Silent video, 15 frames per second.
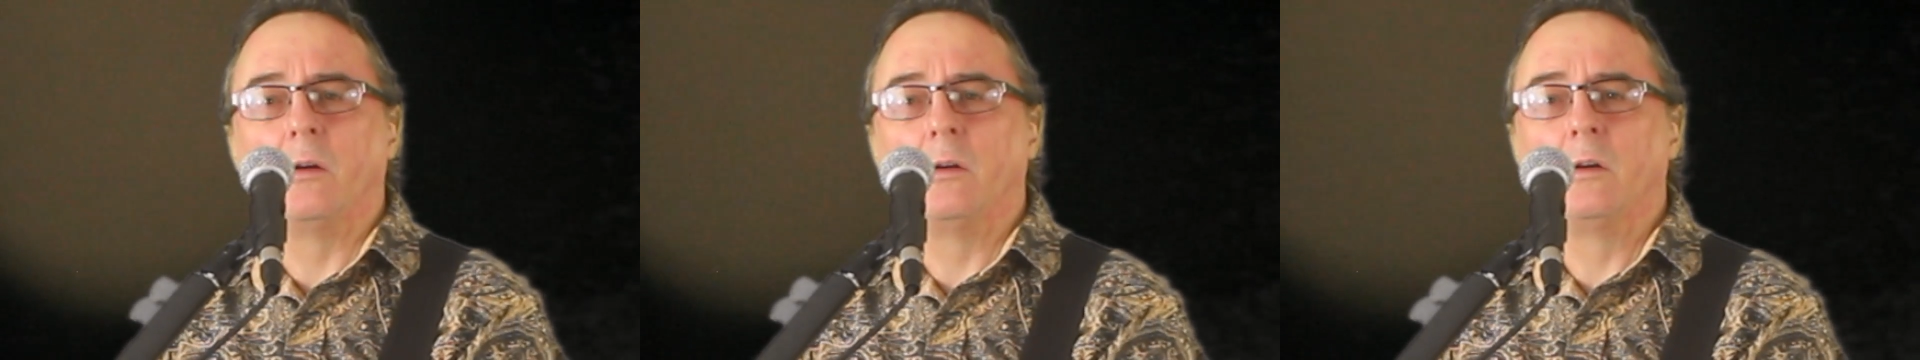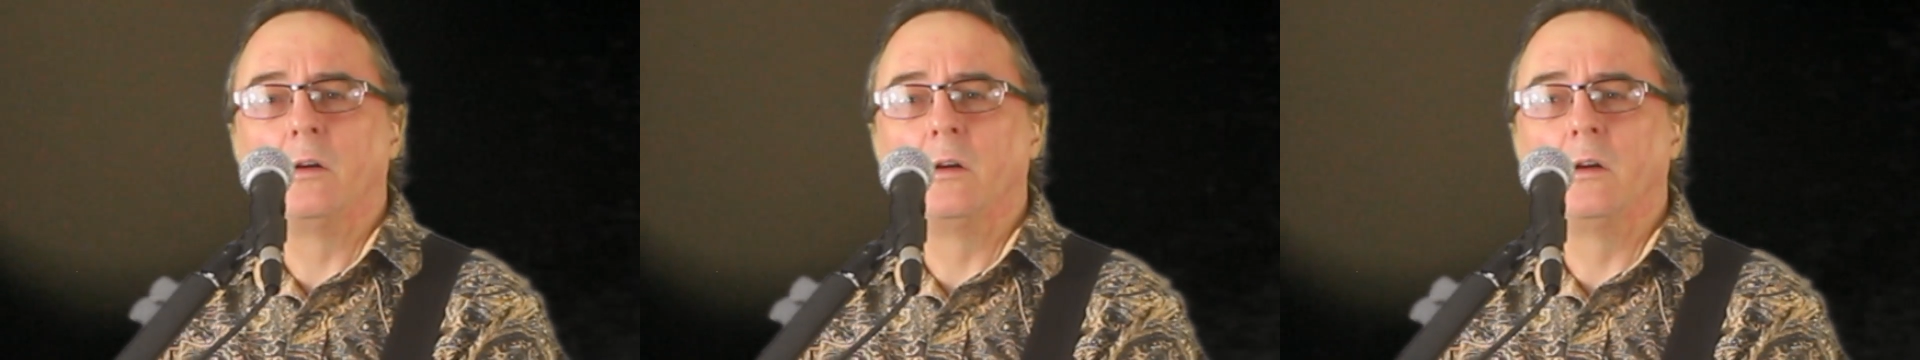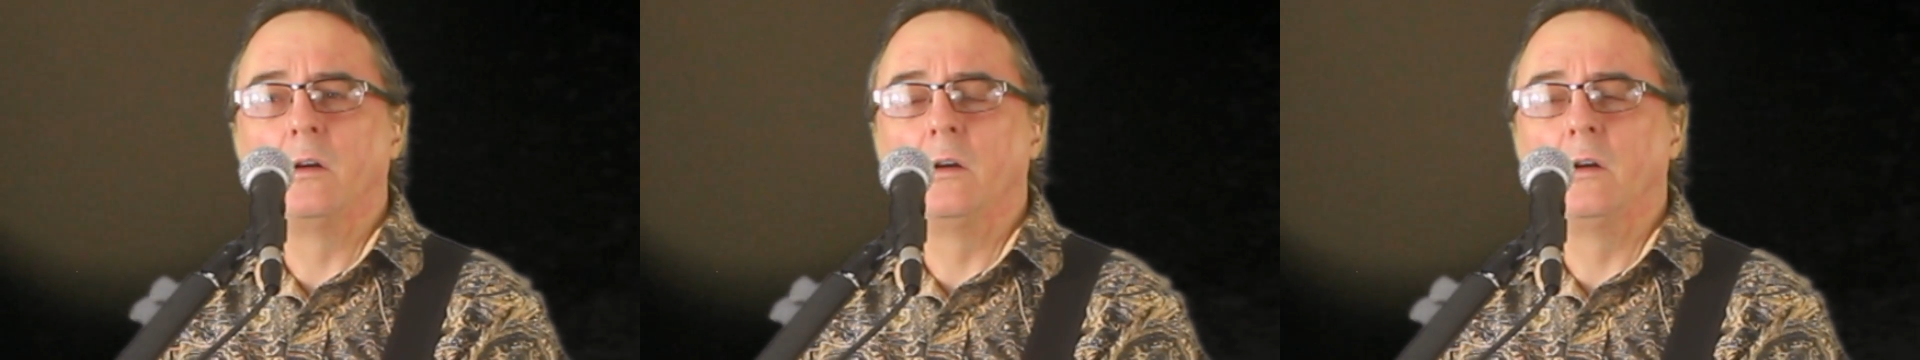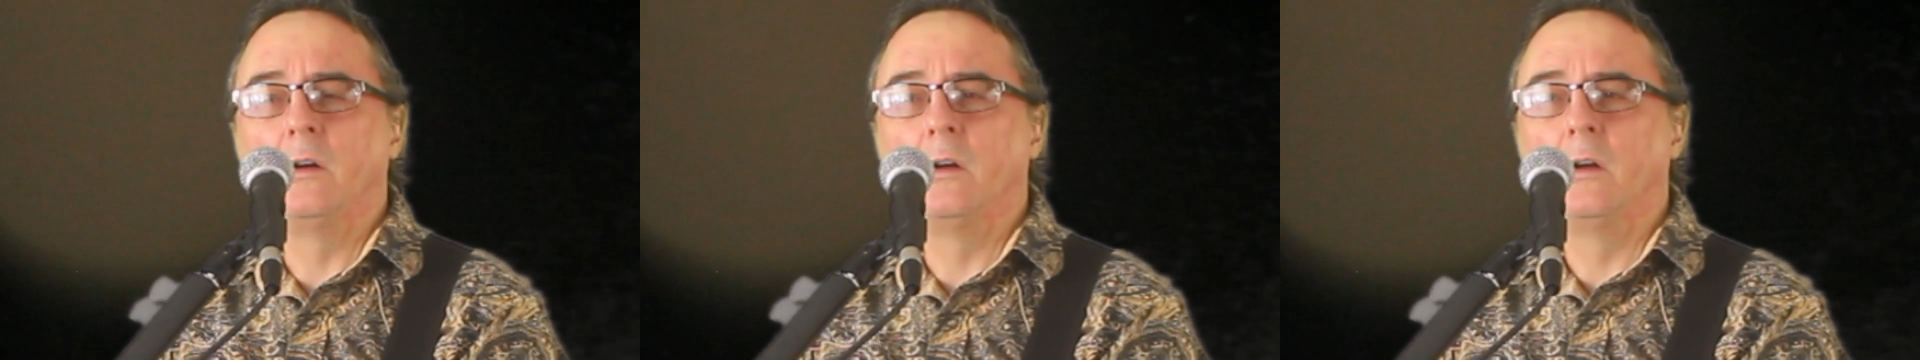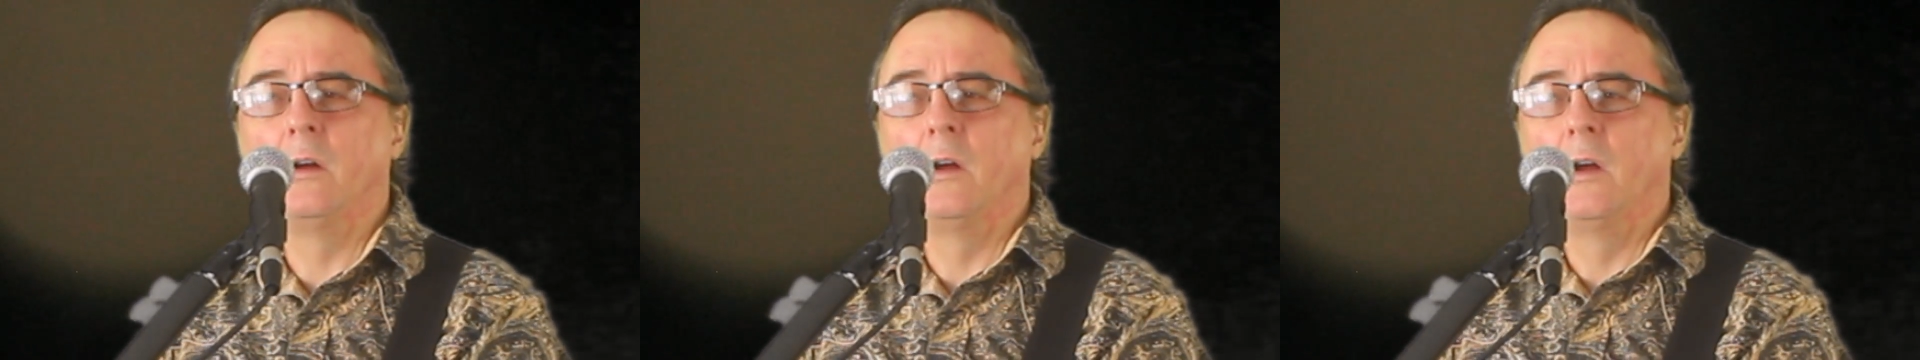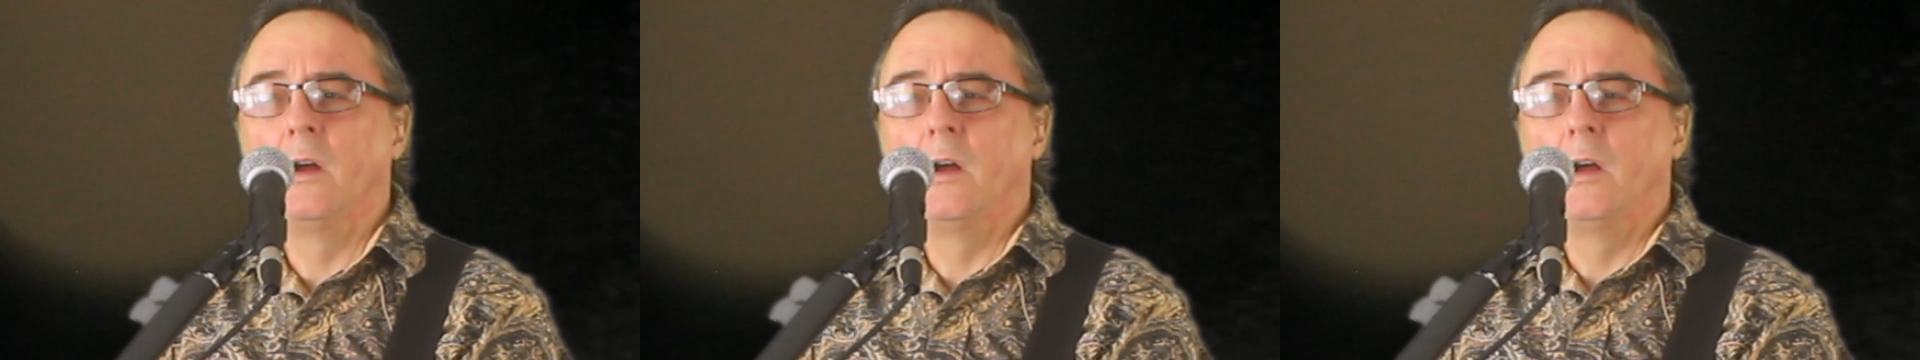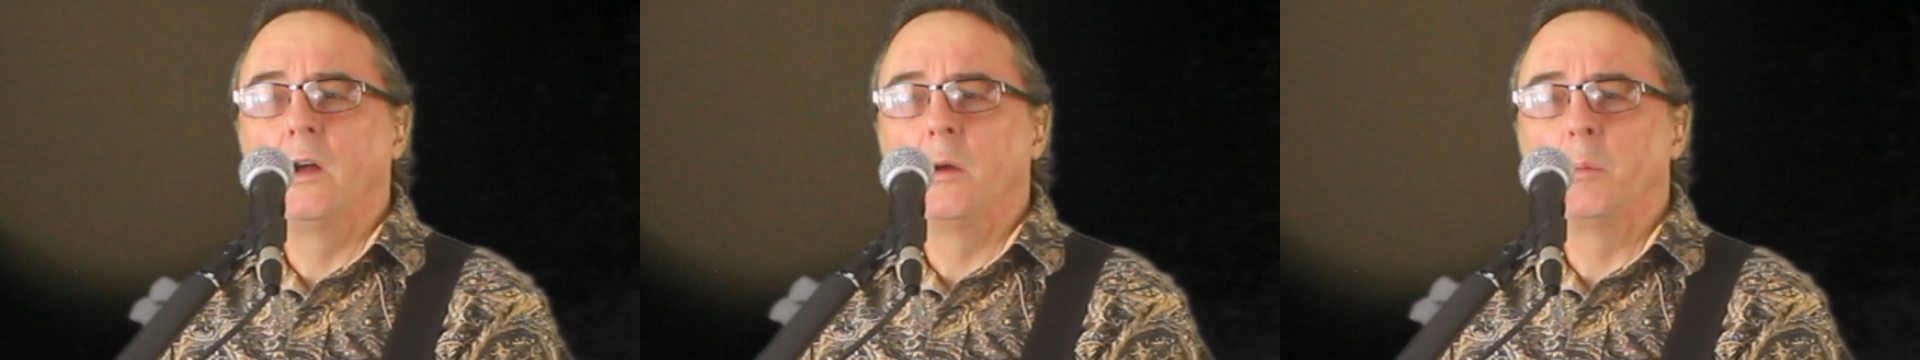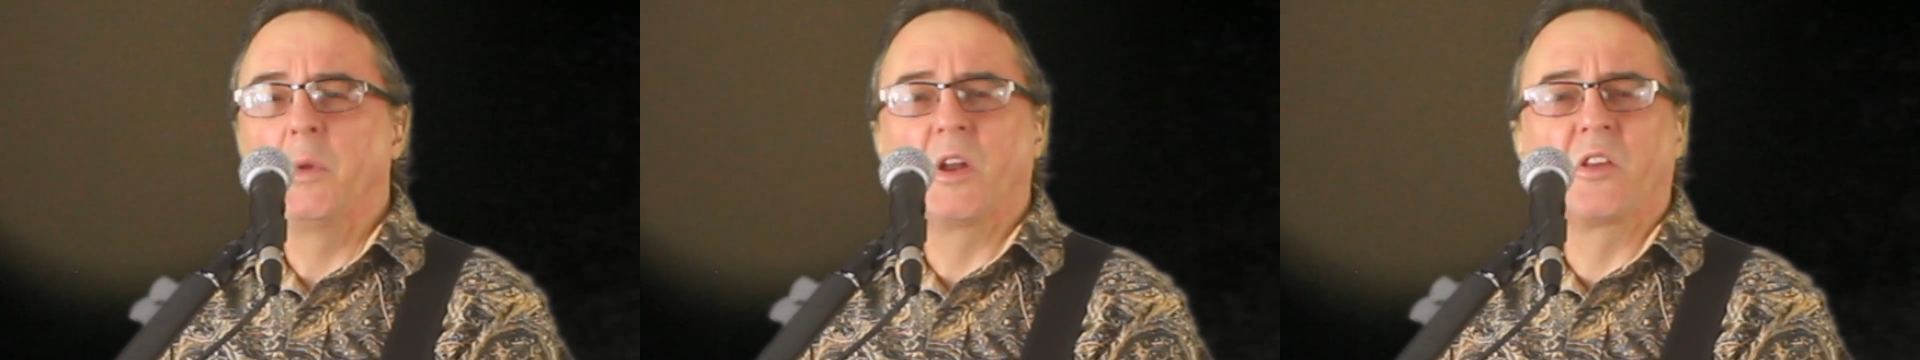
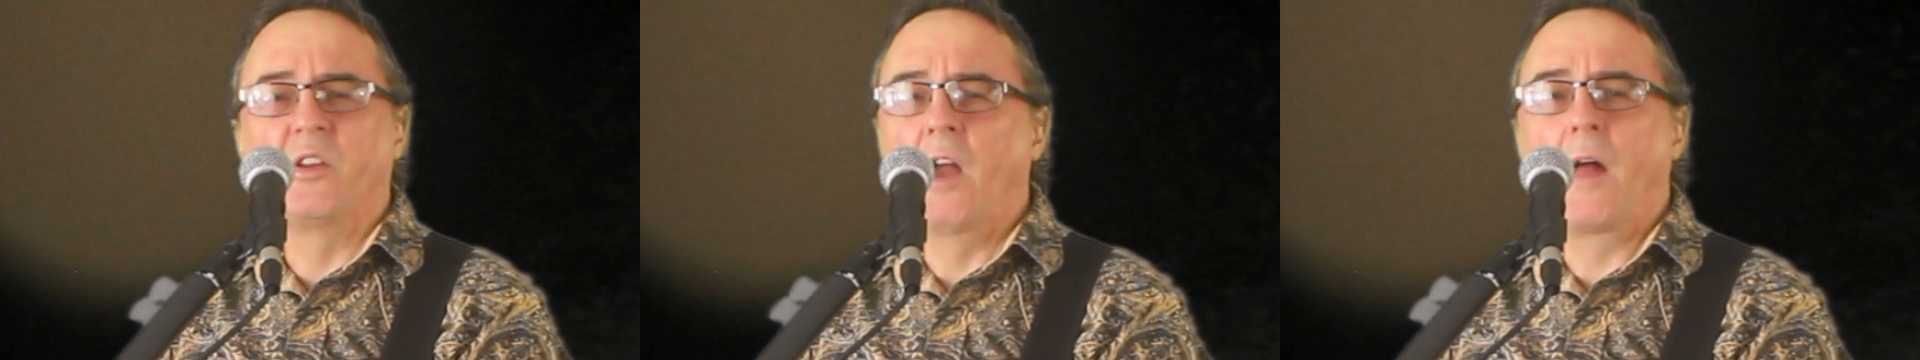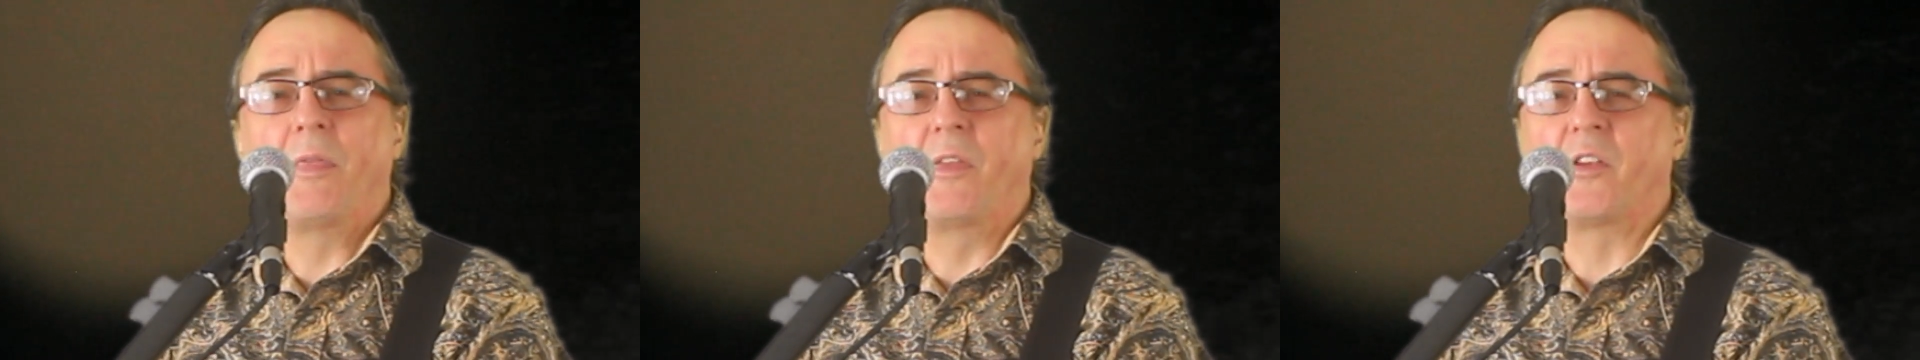but it's not